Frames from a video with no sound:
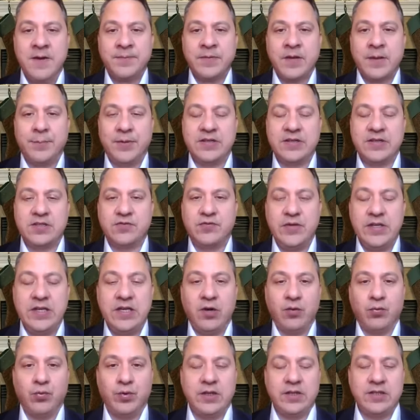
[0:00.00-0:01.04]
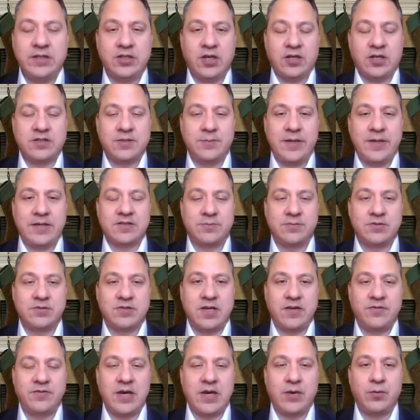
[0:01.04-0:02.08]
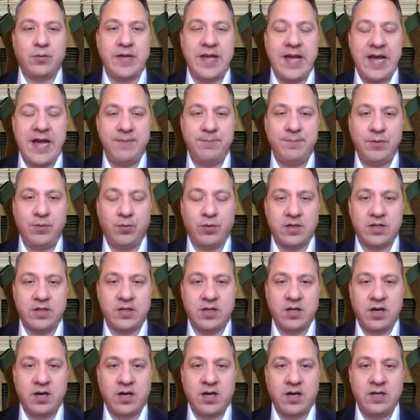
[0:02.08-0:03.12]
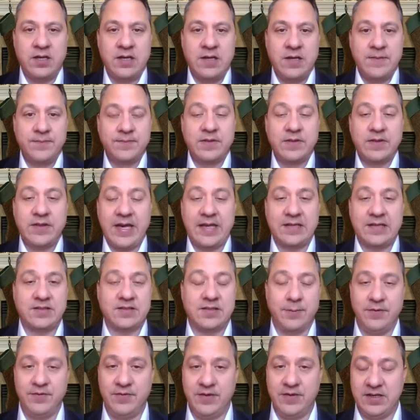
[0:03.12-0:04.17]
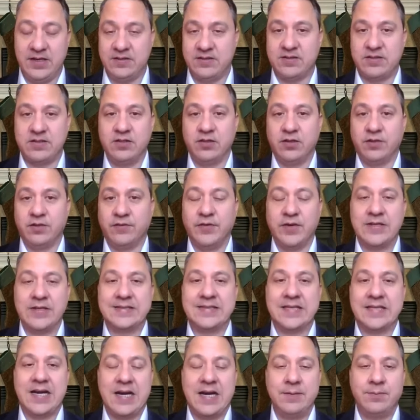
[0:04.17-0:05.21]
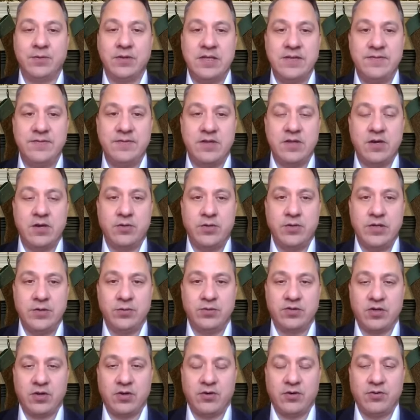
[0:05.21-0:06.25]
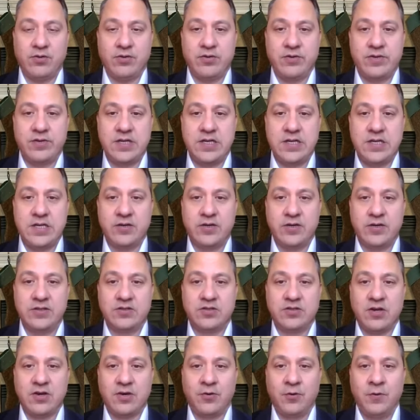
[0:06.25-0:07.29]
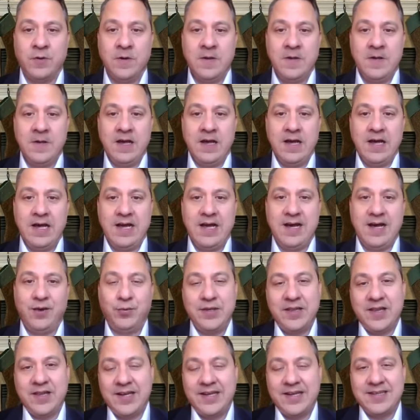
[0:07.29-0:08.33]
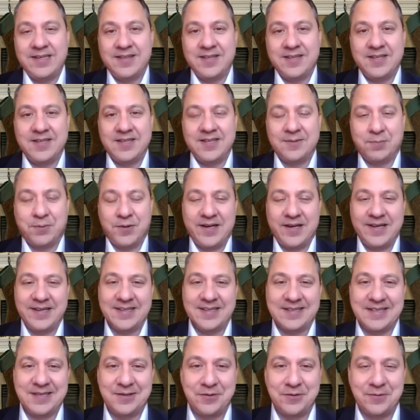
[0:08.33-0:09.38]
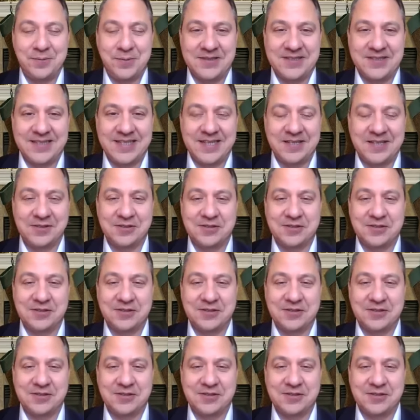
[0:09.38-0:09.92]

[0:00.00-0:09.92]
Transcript: But this video really talks about some stuff that we have been working on, that some of it is still very timely, even though it was early in the year. And so we like the product that we put together.